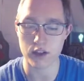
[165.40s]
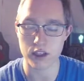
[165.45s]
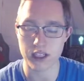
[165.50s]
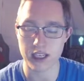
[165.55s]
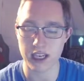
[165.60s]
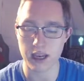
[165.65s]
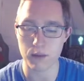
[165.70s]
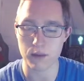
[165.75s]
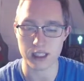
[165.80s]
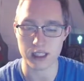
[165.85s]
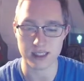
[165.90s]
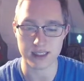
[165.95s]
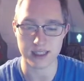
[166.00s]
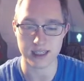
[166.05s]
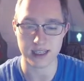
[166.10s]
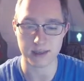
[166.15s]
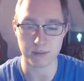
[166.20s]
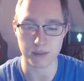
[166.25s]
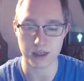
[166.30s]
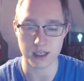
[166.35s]
You can't really
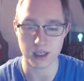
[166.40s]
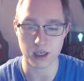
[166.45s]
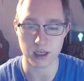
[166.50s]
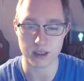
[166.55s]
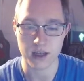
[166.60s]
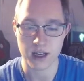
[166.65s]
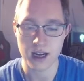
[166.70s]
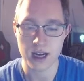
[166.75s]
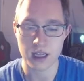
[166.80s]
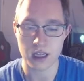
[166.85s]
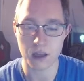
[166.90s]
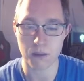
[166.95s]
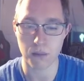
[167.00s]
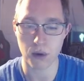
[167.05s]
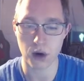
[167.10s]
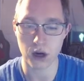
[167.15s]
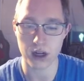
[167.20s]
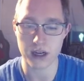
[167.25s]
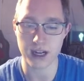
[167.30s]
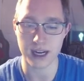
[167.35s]
see it because the
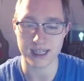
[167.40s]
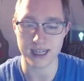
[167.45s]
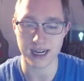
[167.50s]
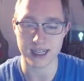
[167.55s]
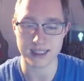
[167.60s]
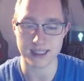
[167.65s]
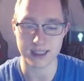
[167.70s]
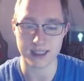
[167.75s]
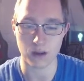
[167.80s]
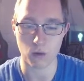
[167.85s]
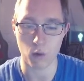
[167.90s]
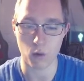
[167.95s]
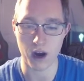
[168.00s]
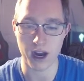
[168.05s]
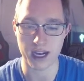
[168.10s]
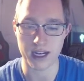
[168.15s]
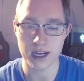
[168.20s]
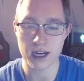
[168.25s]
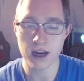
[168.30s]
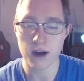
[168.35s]
button icon's in the
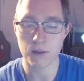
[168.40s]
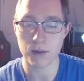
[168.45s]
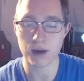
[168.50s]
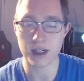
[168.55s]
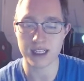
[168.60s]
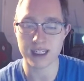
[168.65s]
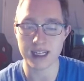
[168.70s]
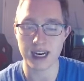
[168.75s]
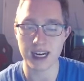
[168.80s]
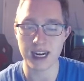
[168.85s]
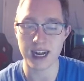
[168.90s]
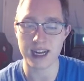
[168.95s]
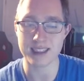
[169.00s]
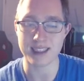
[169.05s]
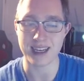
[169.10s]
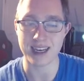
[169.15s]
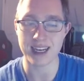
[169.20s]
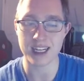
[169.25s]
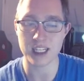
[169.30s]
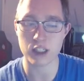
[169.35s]
way, but it kind of has
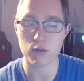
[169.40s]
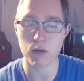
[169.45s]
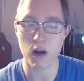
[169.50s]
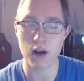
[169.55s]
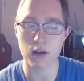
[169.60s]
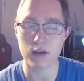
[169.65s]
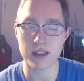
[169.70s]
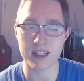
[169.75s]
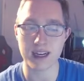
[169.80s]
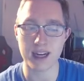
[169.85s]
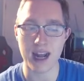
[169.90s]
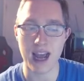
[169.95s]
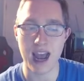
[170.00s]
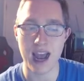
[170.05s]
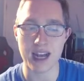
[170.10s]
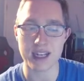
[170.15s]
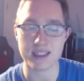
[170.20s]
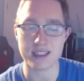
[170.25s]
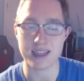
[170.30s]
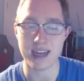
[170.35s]
a hitch route, and then it
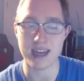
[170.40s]
has an